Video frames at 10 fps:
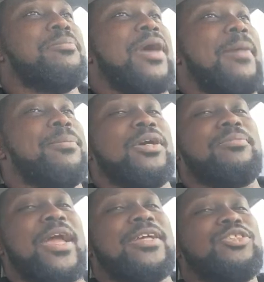my book,
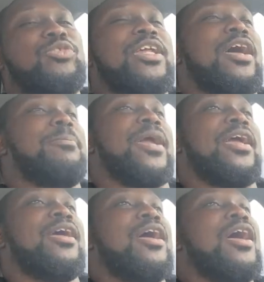man. Straight up,
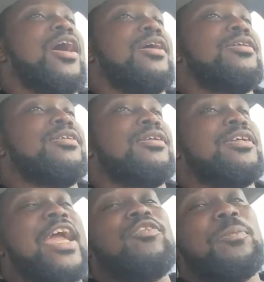man. Kendrick